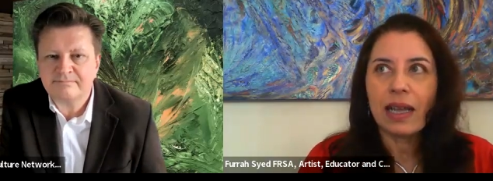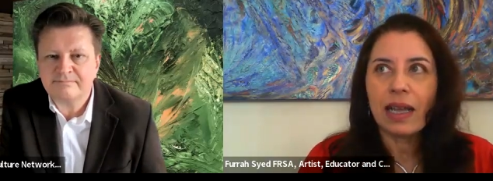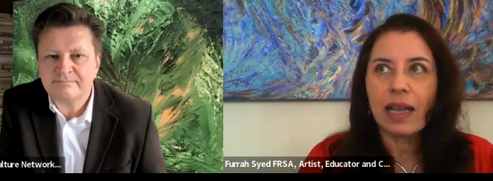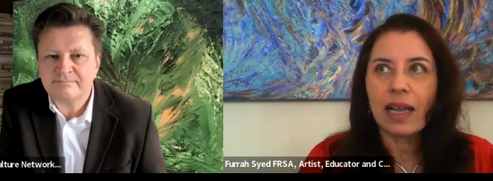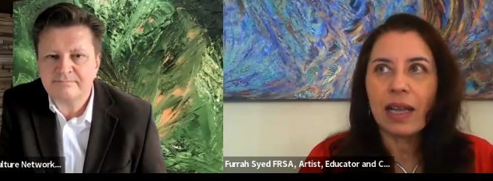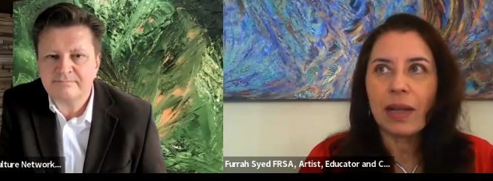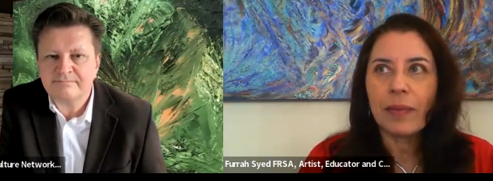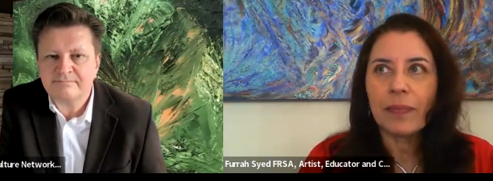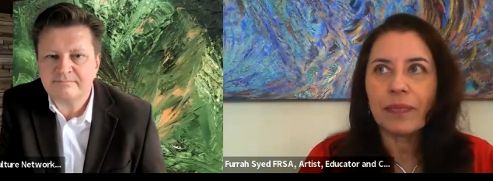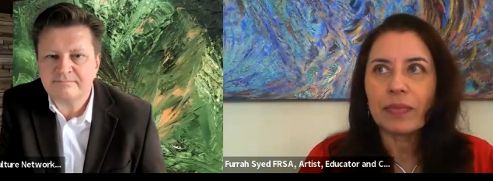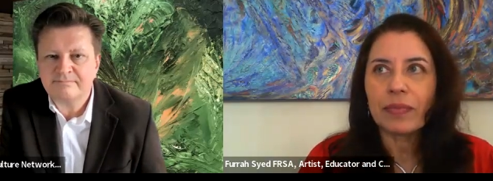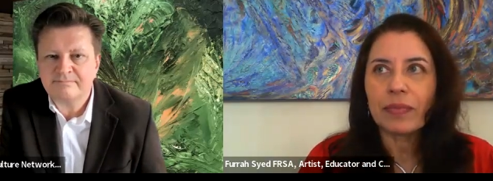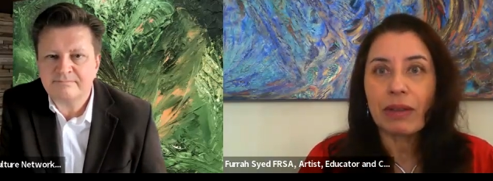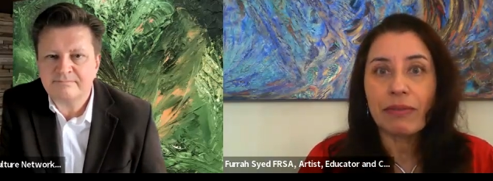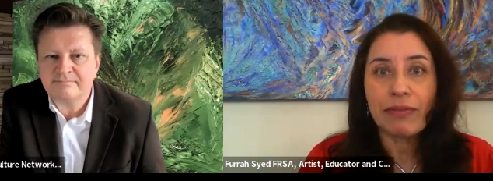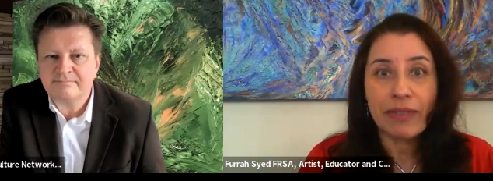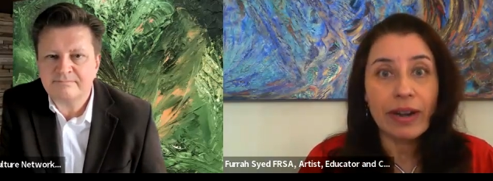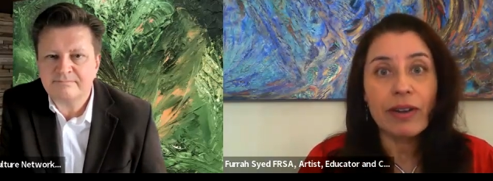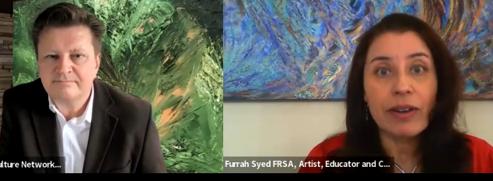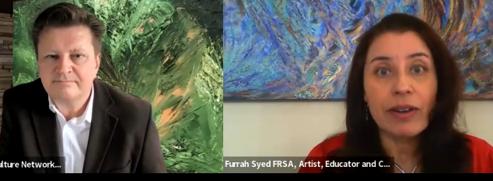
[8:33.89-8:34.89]

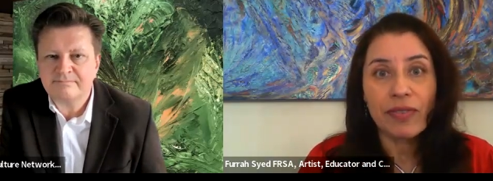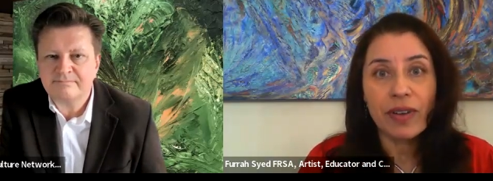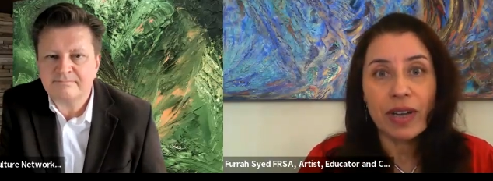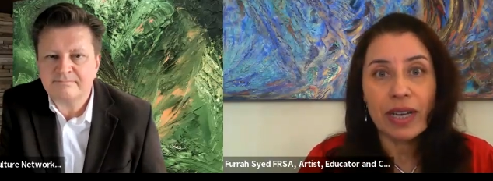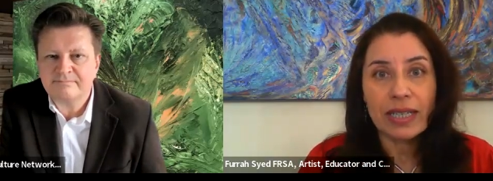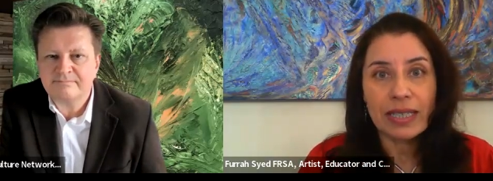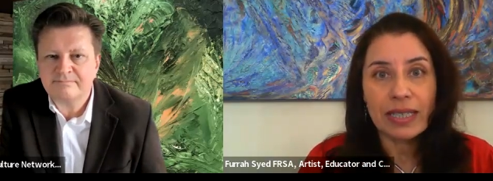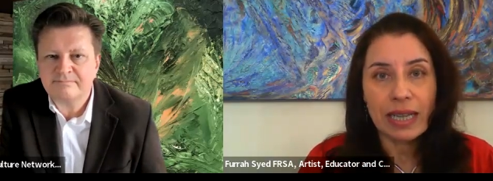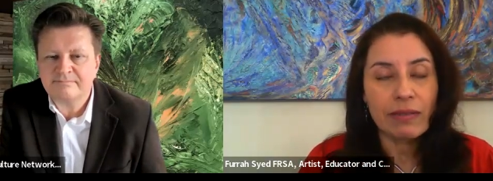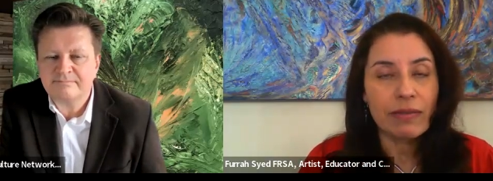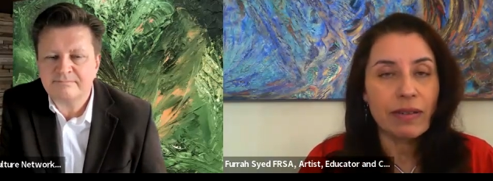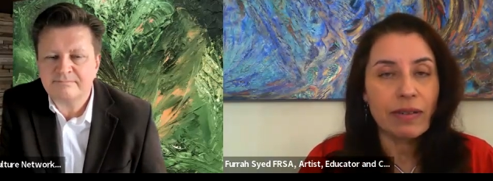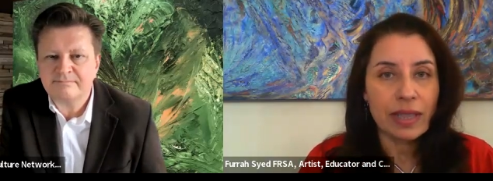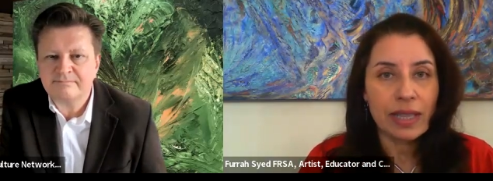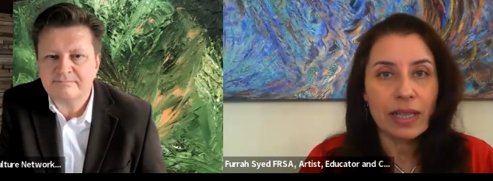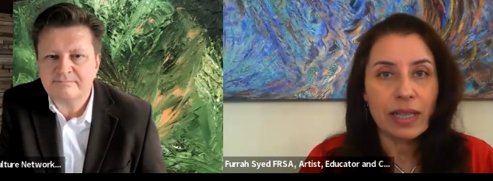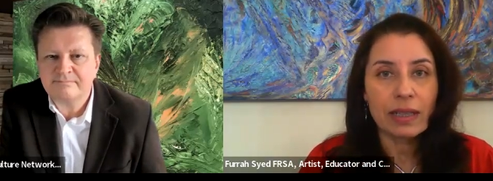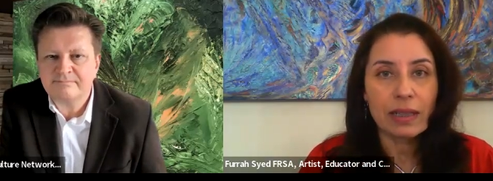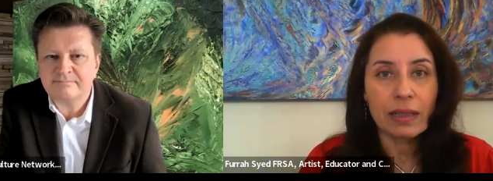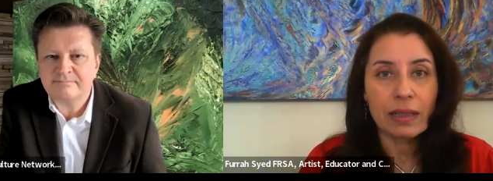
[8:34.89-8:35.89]
Speaker 1: verified
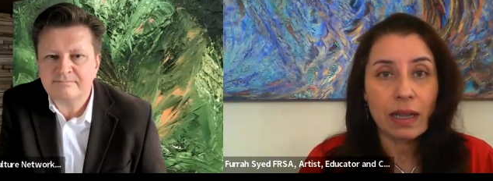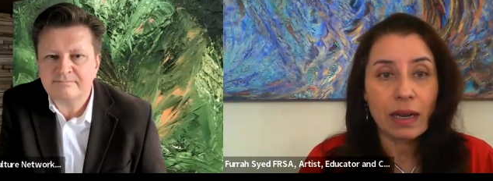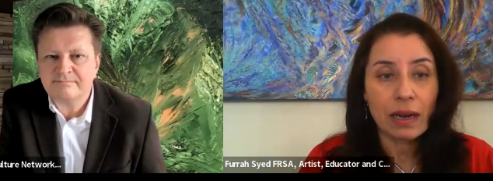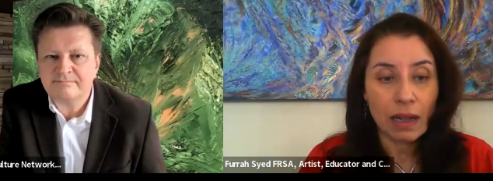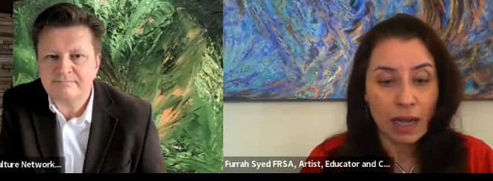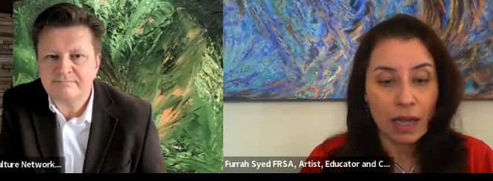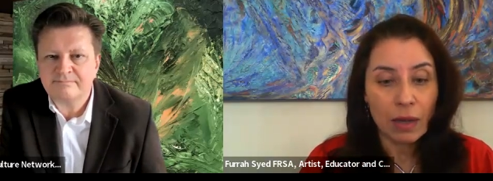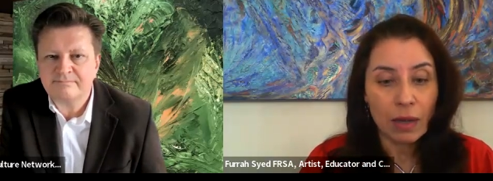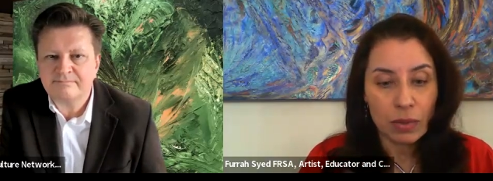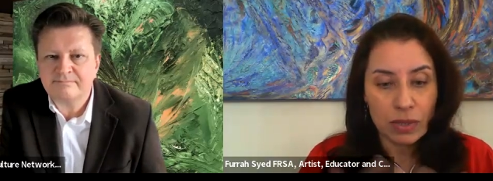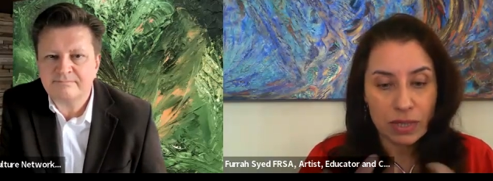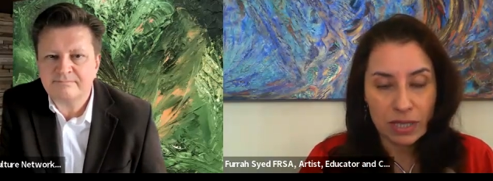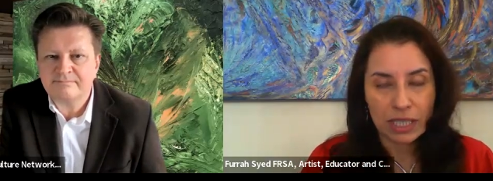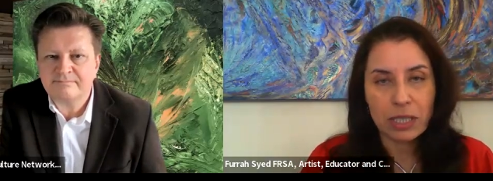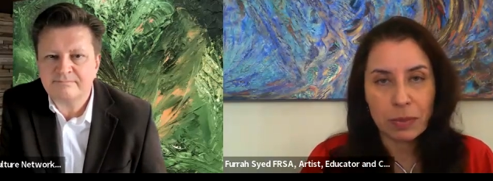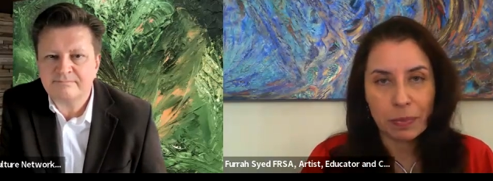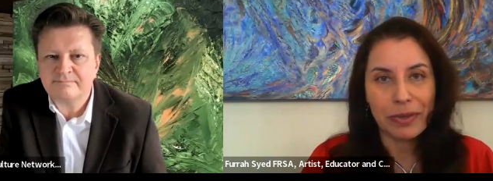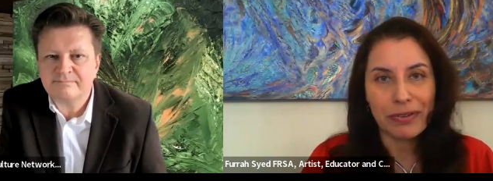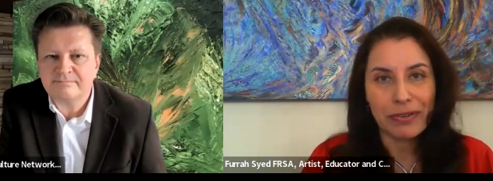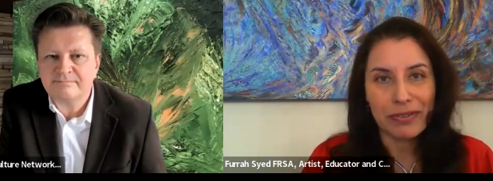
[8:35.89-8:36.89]
everything that I was
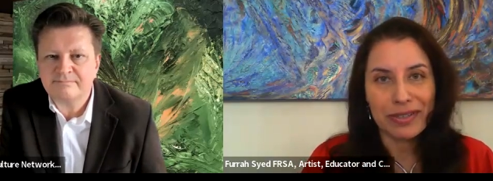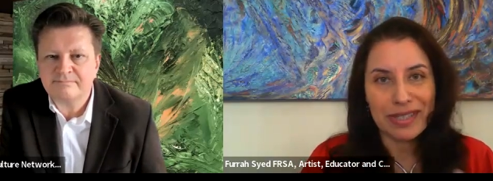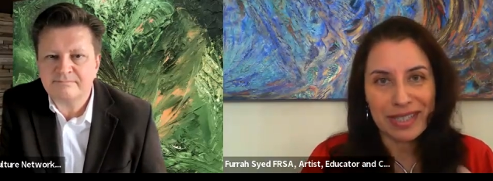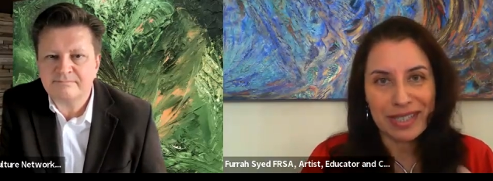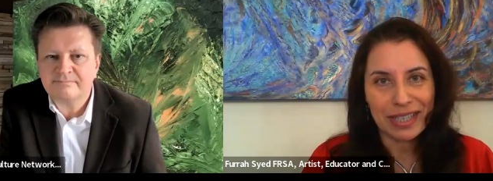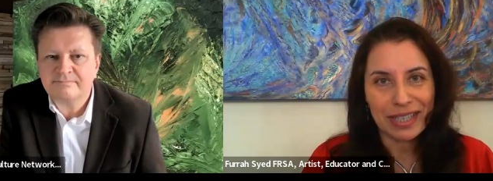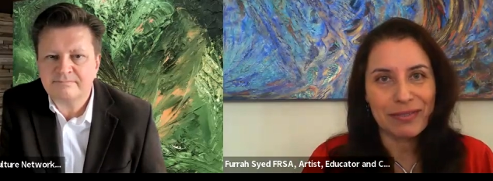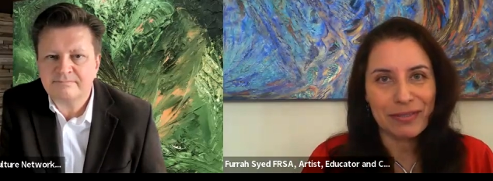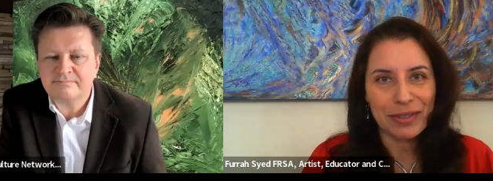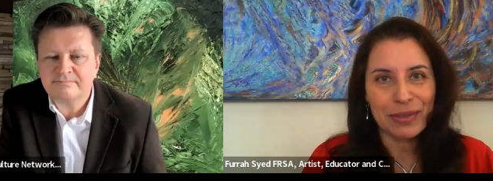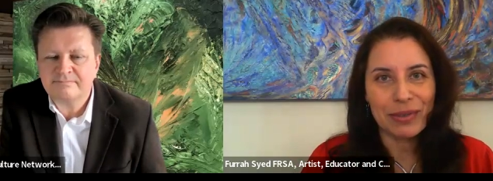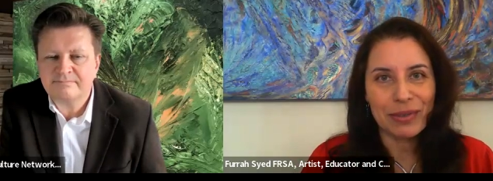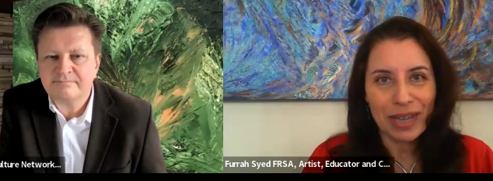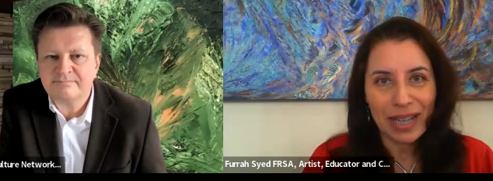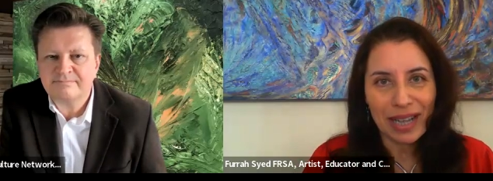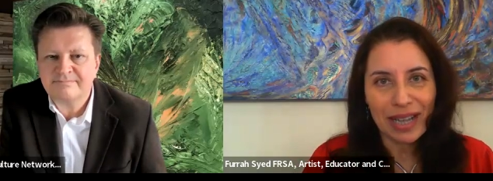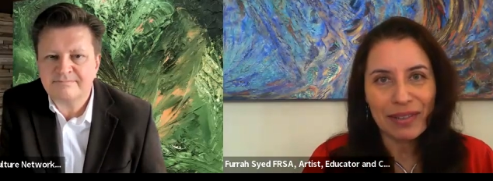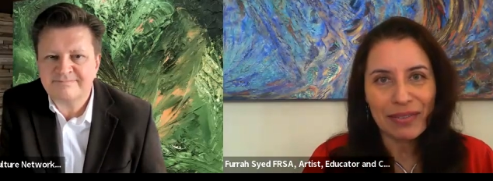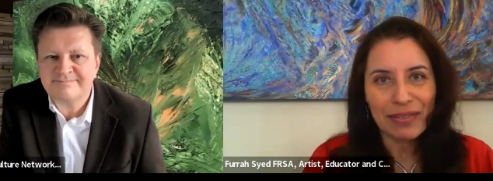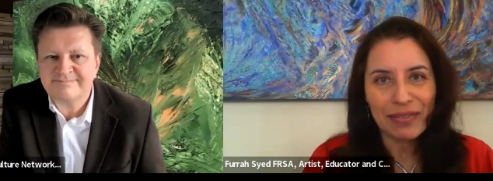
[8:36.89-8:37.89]
experiencing in real
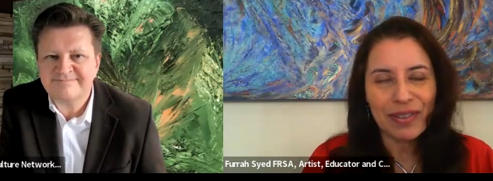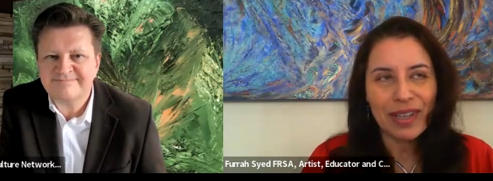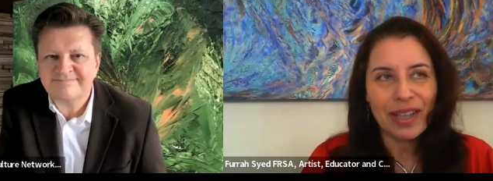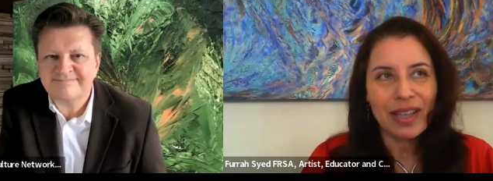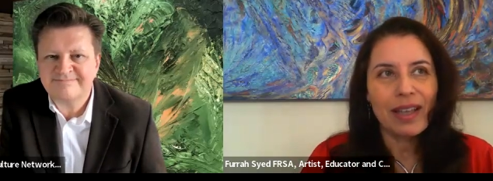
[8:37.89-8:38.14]
life.